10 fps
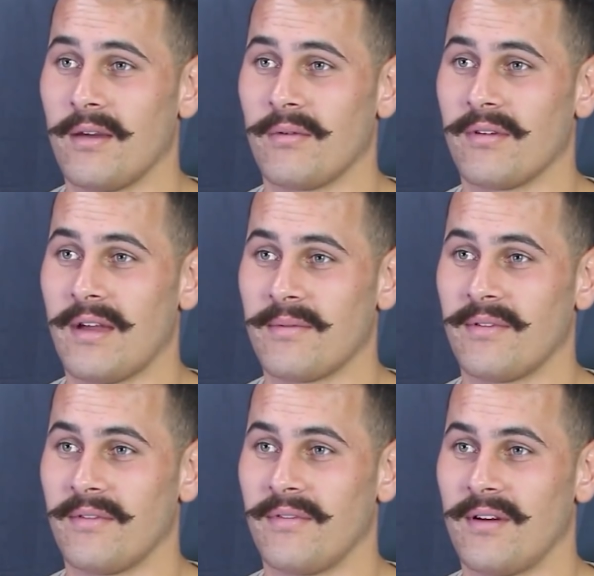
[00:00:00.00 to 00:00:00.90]
Yeah, we got
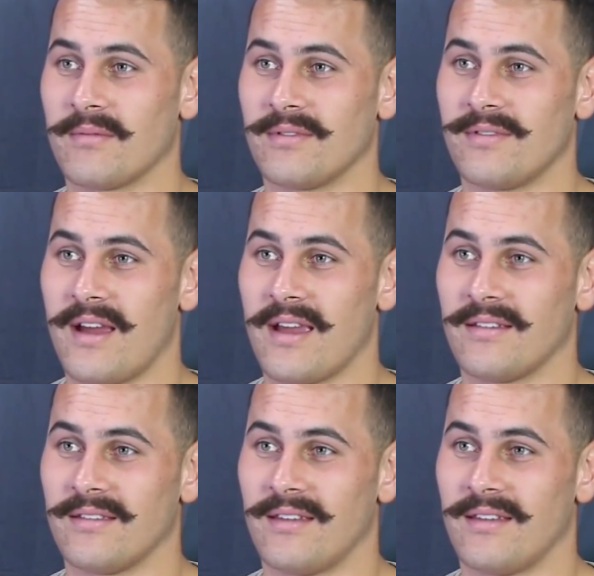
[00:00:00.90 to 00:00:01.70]
absolutely flogged by Dragons.